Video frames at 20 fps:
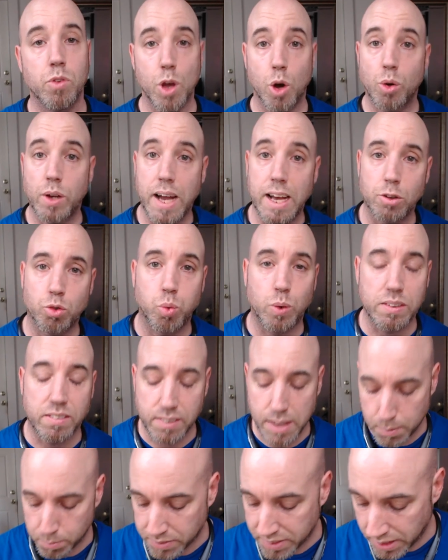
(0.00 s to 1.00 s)
Yo guys,
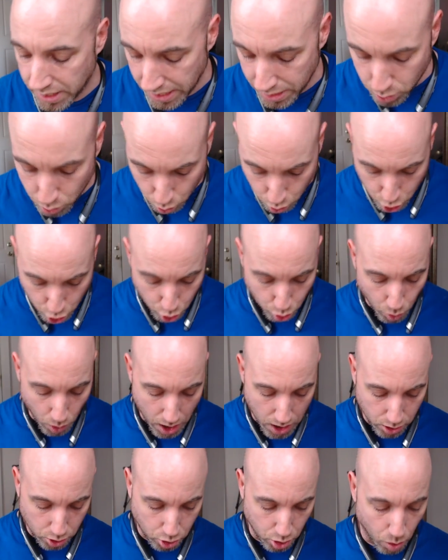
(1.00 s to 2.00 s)
what's up? Today you
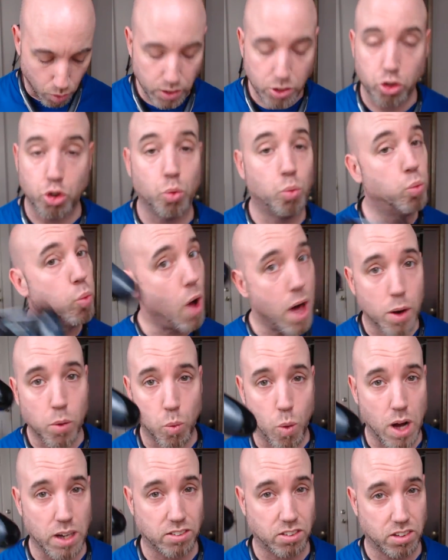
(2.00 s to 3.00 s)
are going to want to
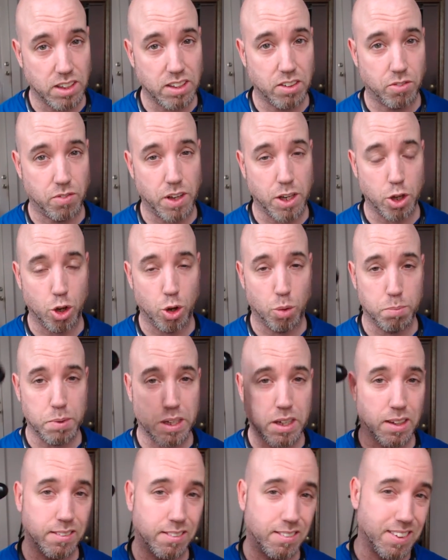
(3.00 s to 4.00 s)
watch this video
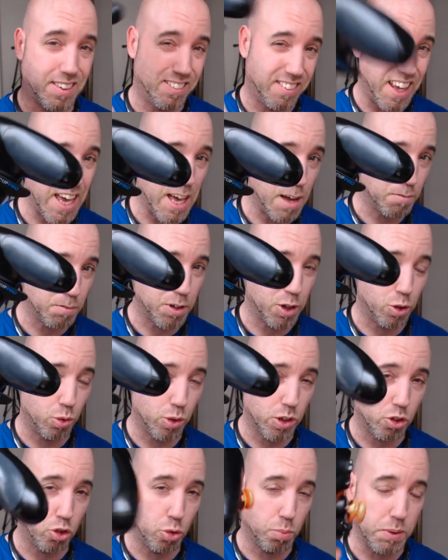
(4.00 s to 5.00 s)
because today I'm
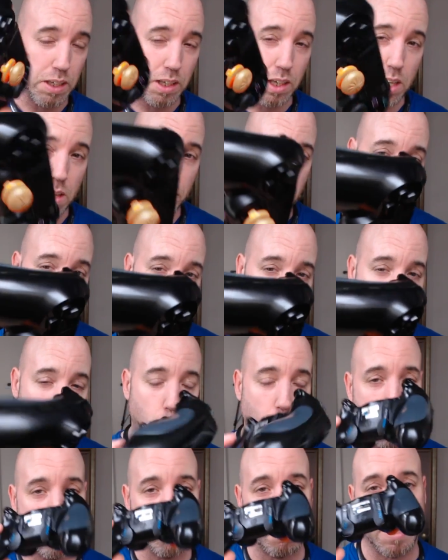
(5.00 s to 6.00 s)
going to be giving
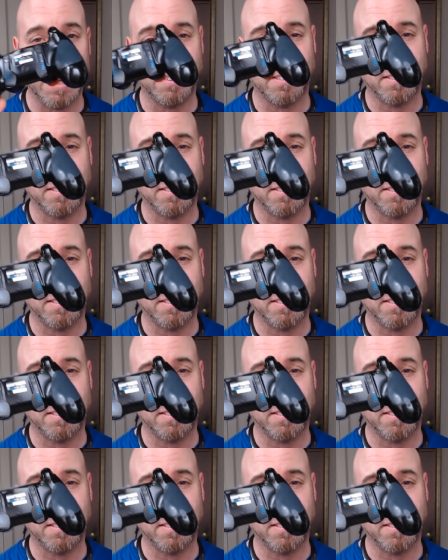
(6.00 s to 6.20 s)
away my